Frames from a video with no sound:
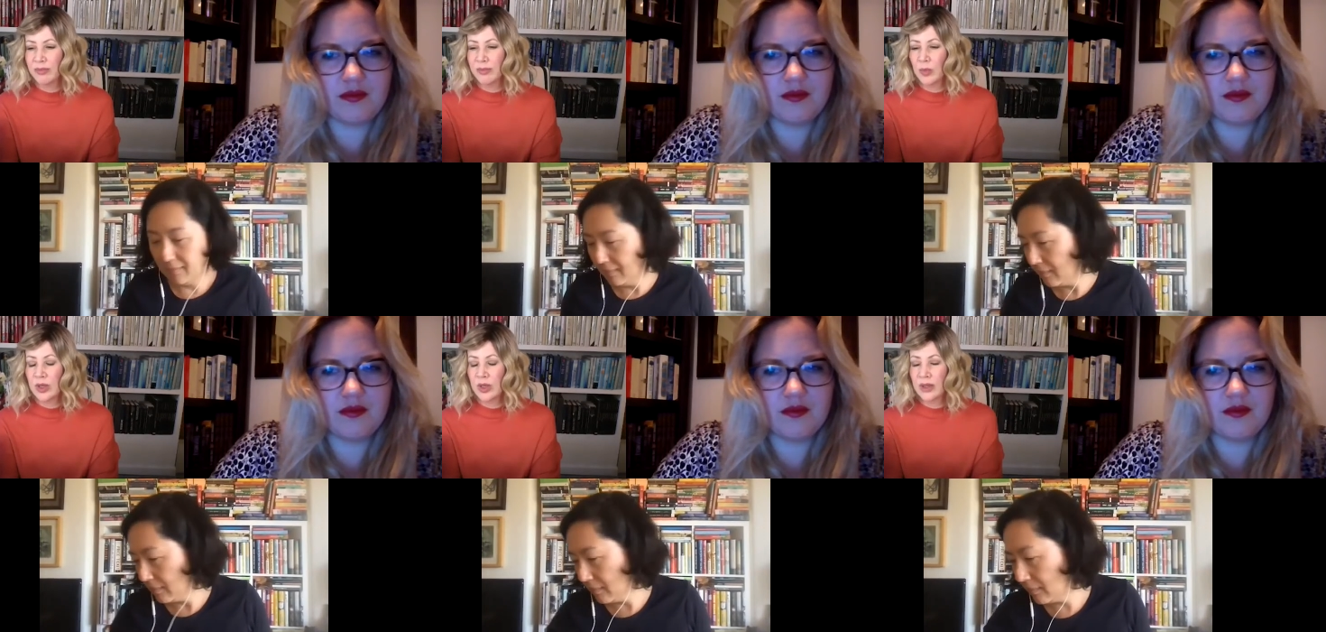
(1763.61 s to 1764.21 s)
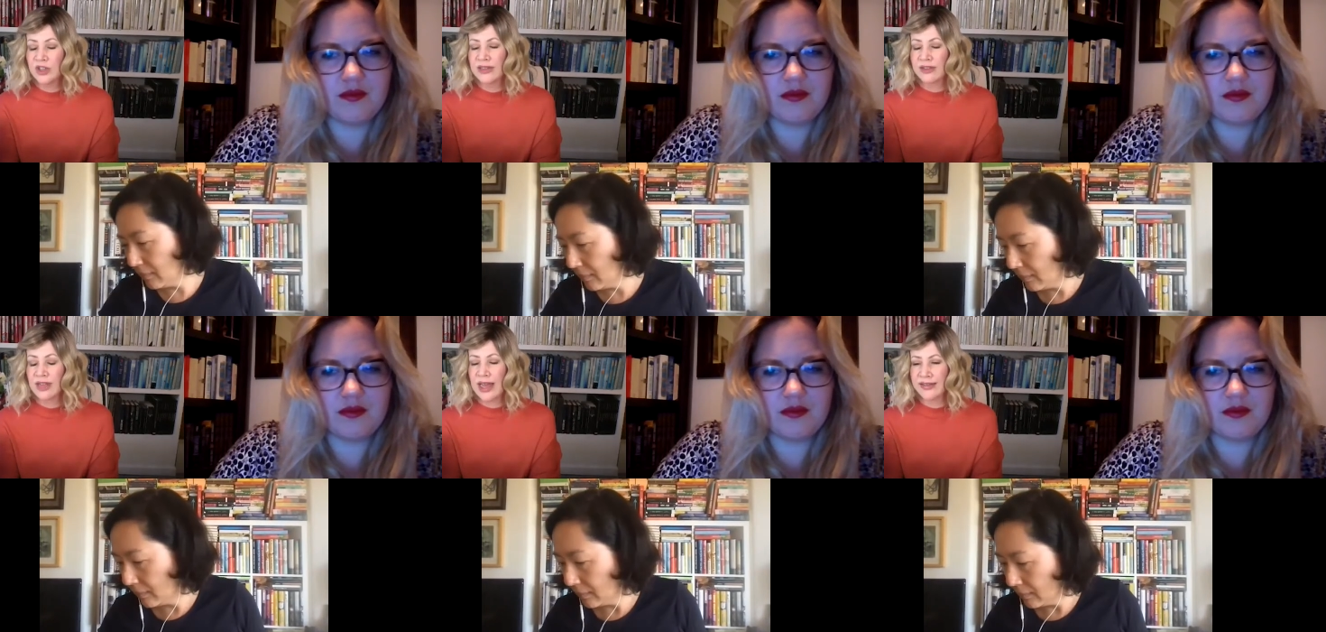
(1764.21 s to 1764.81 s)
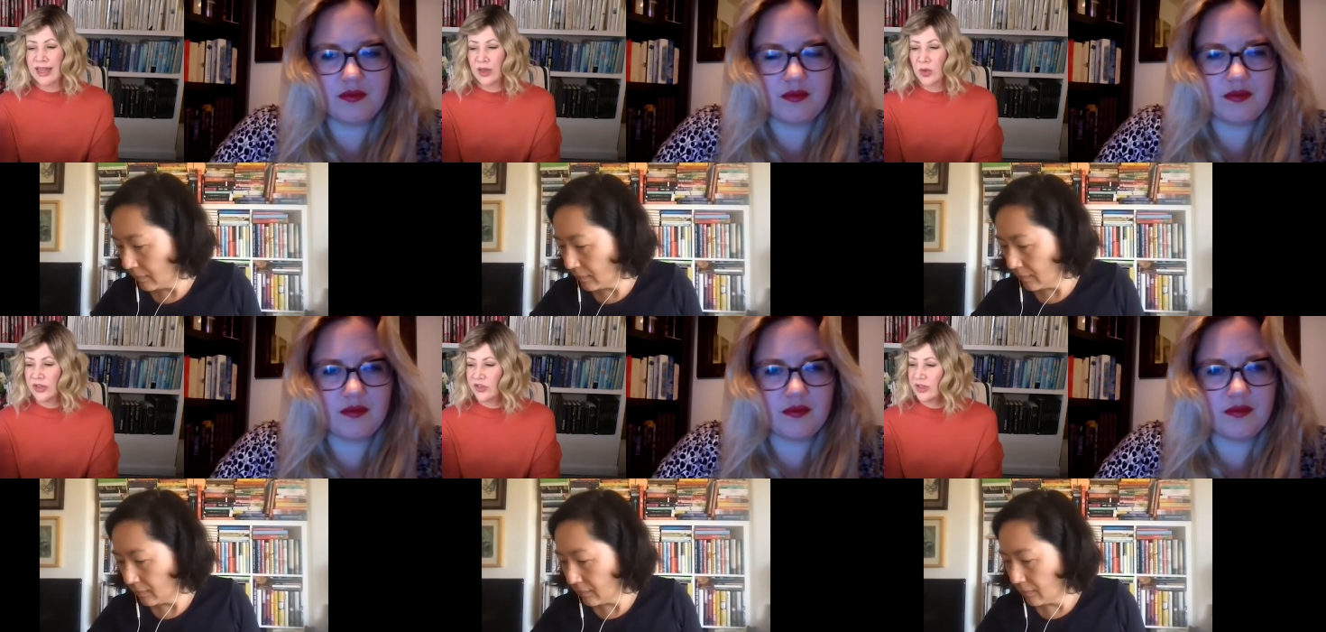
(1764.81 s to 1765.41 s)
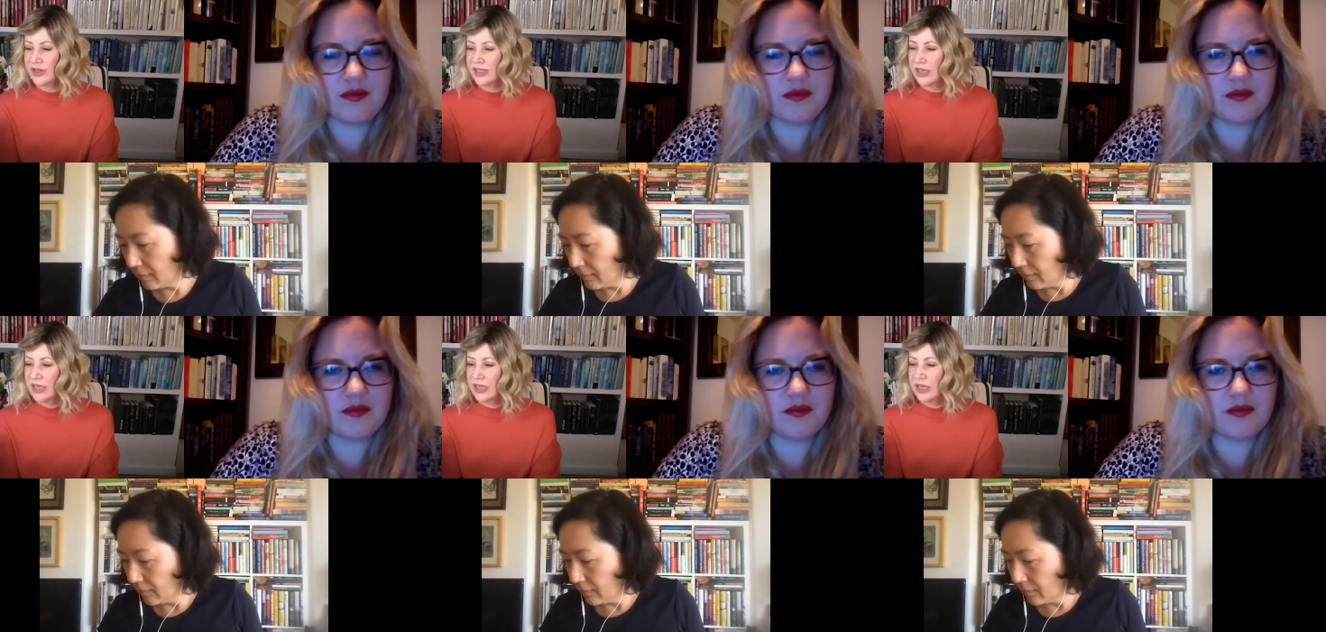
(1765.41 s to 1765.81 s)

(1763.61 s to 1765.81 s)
Speaker 1: when she gets asked that question that